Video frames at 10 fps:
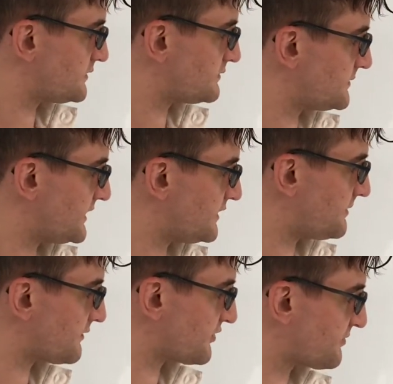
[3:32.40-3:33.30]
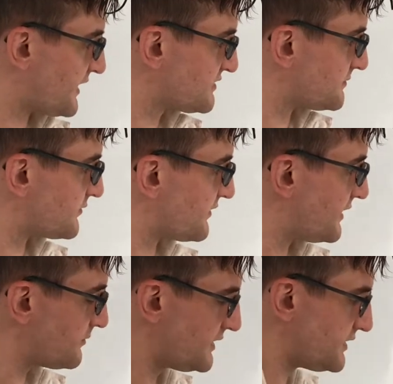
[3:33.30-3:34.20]
we need to be responsible for
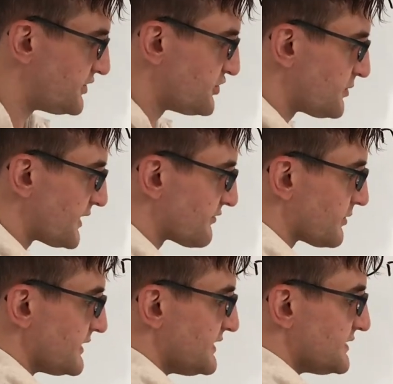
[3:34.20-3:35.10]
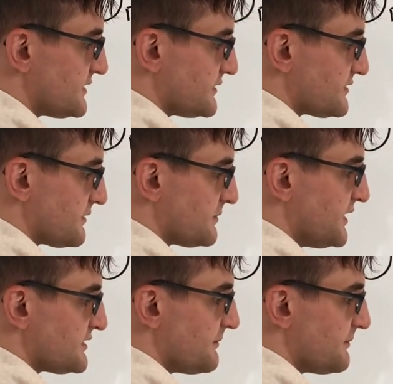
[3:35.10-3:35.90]
that. We need to do whatever we need to